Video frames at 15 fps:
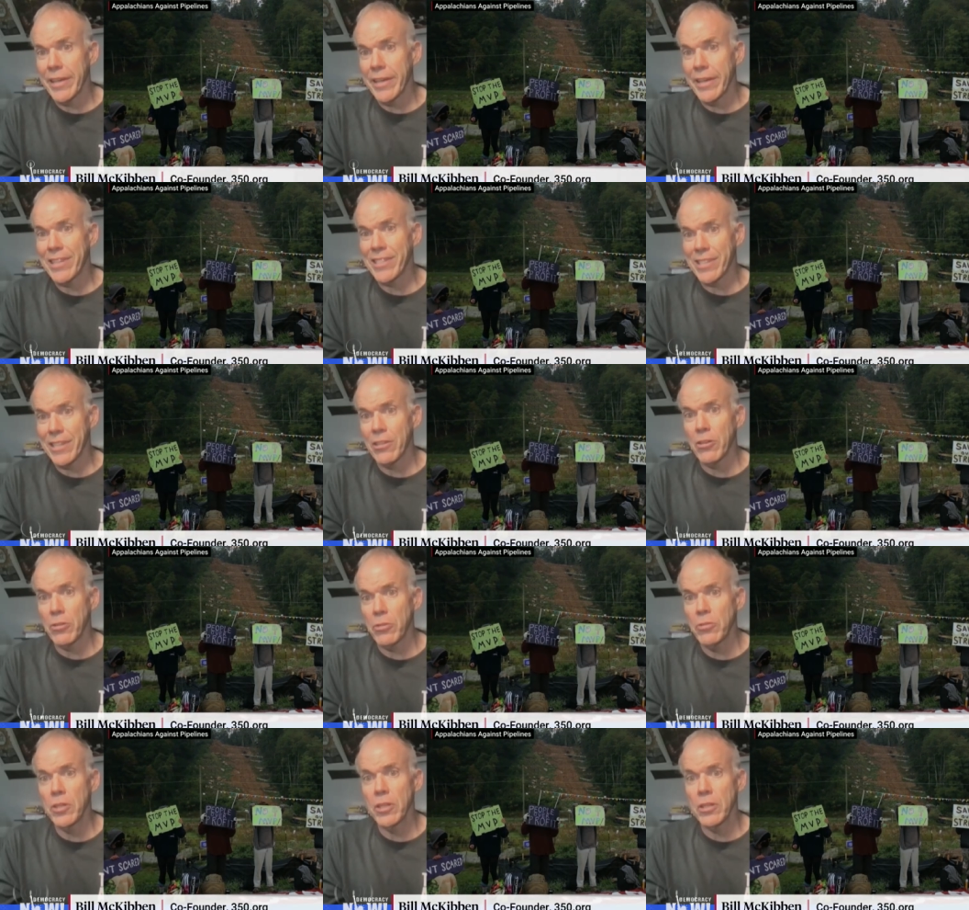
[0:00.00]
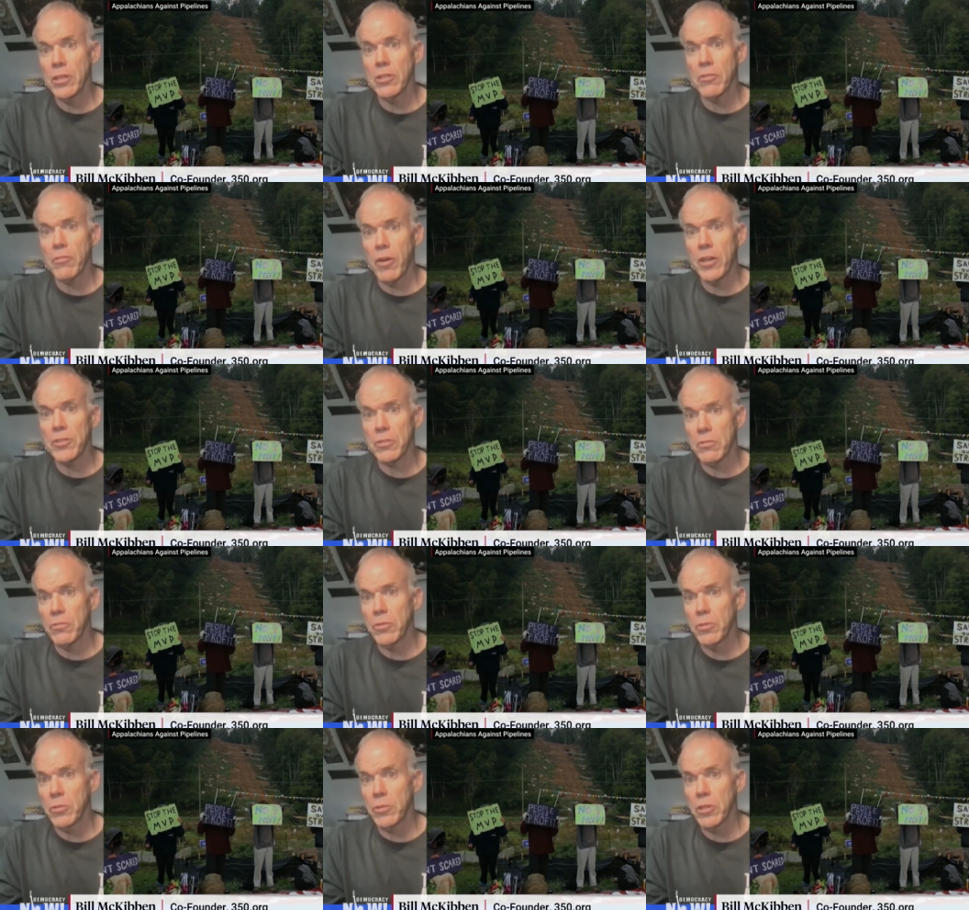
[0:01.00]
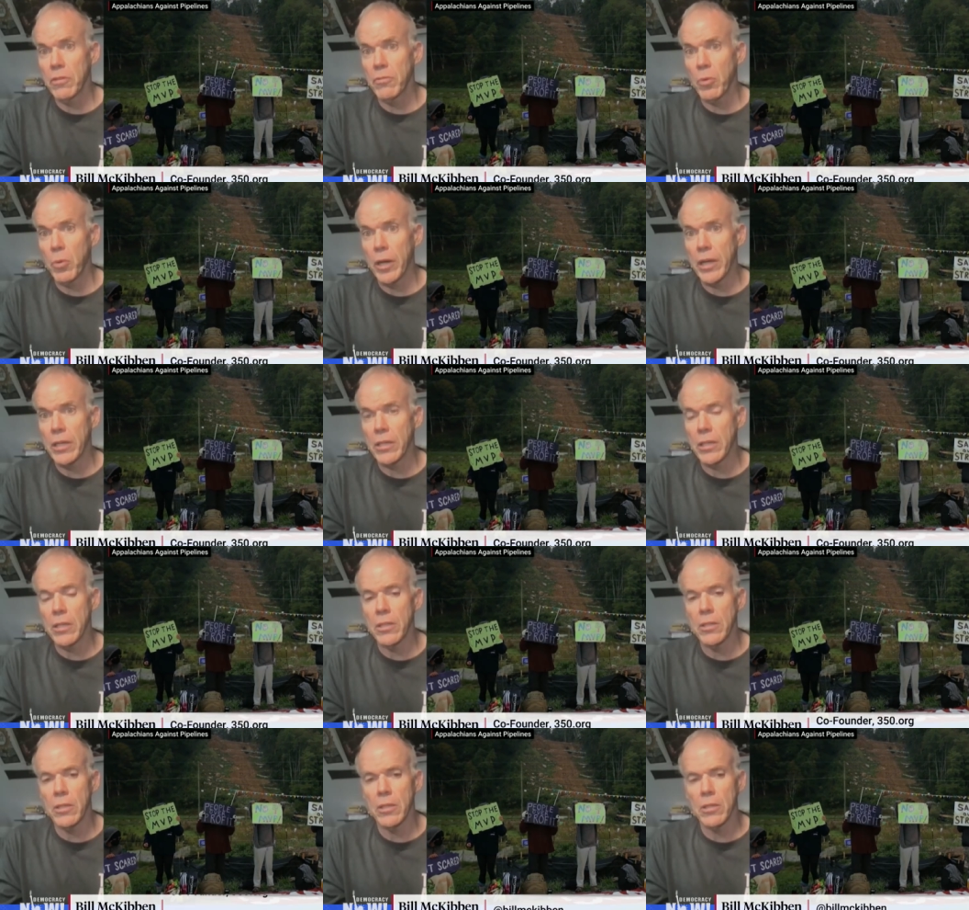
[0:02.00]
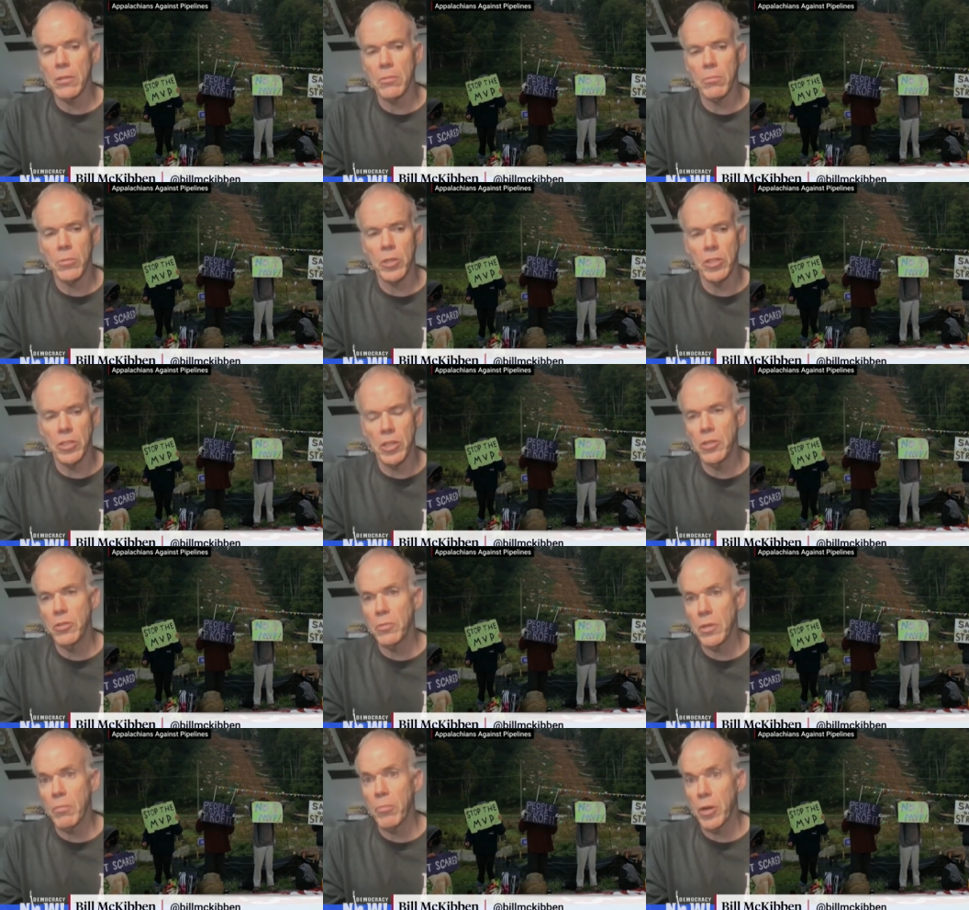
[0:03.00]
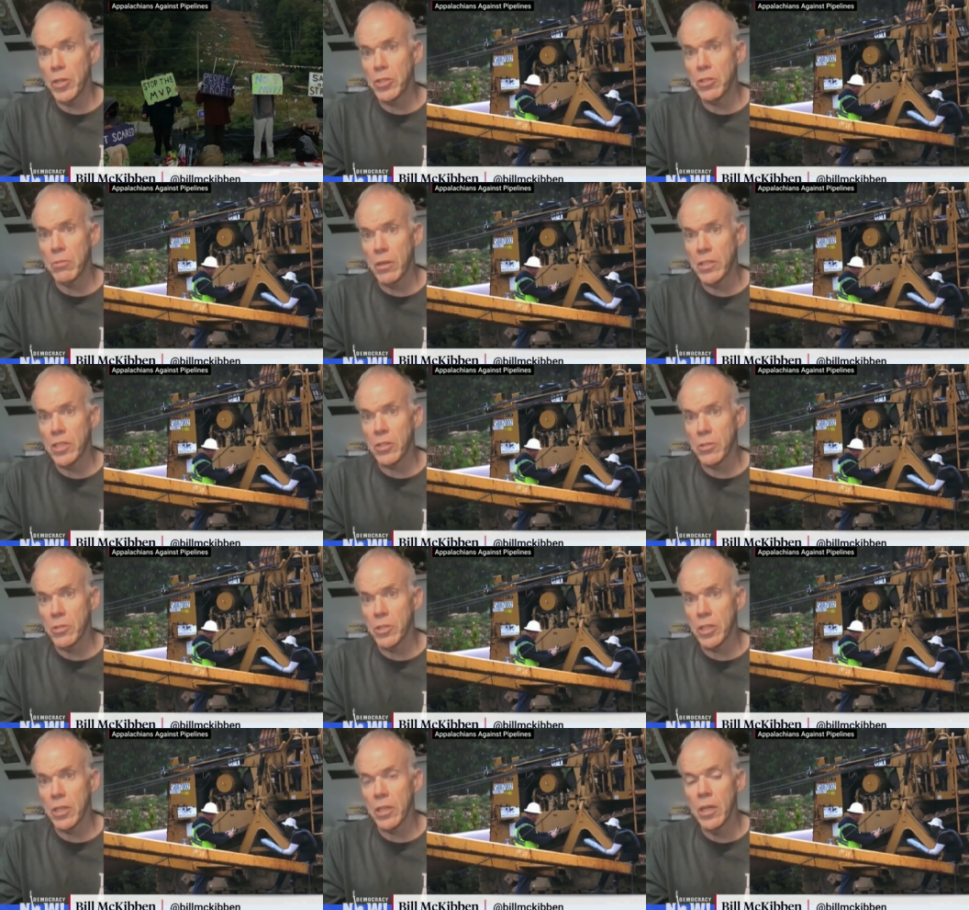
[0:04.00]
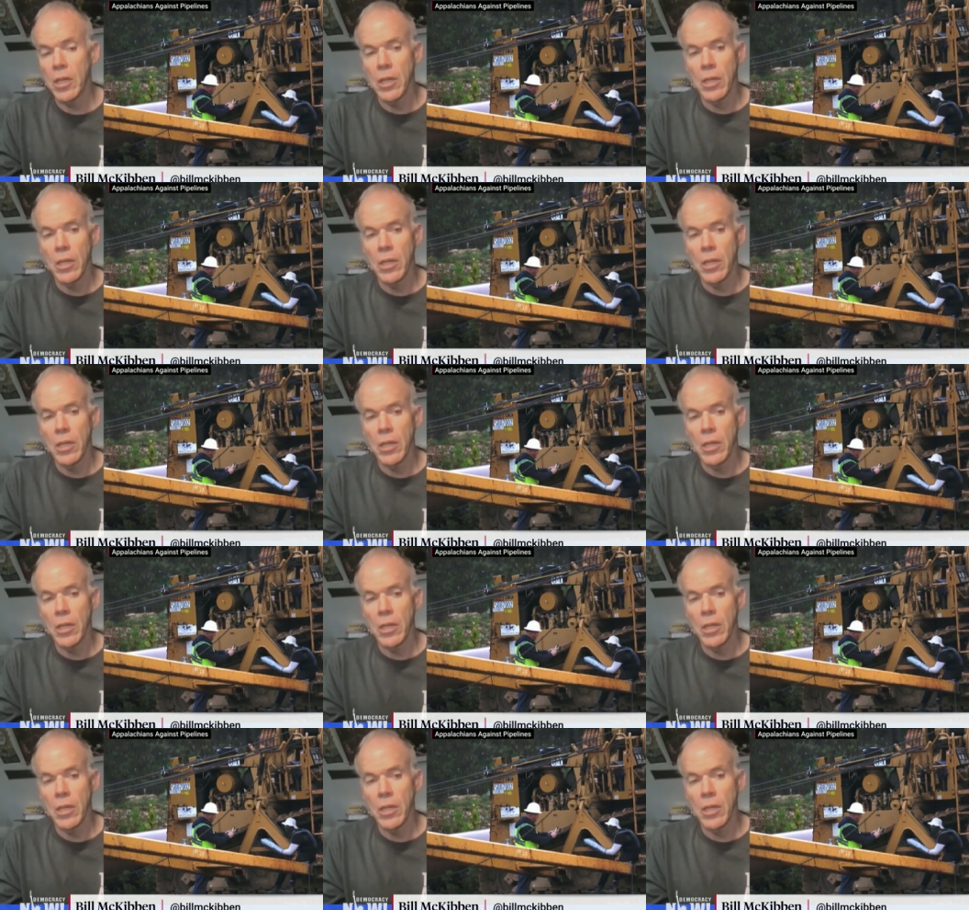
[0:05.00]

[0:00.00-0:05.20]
against including this fossil fuel giveaway in the continuing budget resolution.